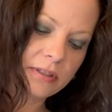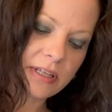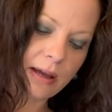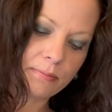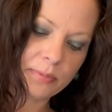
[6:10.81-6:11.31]

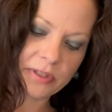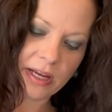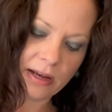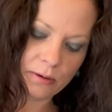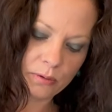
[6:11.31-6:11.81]
damp
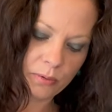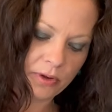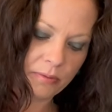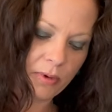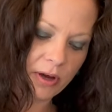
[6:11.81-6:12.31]
down
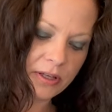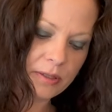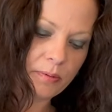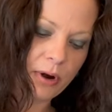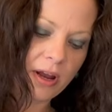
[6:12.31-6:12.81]
with my
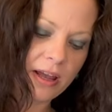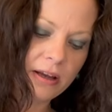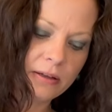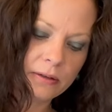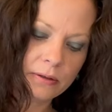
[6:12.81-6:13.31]
sprayer.